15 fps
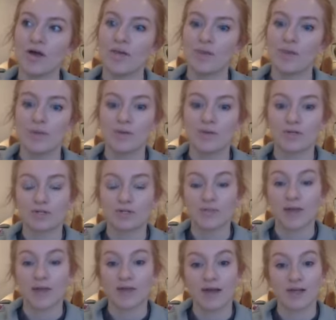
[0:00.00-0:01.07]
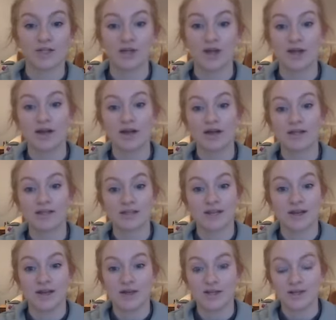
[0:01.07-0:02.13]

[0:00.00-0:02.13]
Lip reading: people to make that journey. Because I know